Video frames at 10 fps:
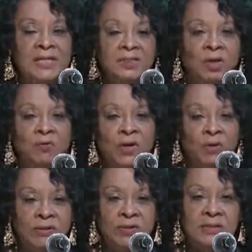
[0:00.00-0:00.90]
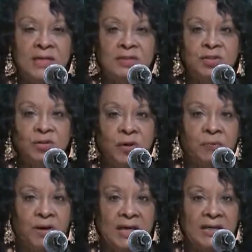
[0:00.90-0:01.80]
So we're going to take a
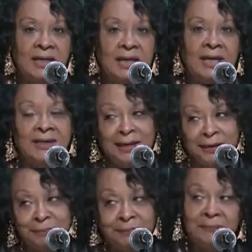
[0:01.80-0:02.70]
short break again.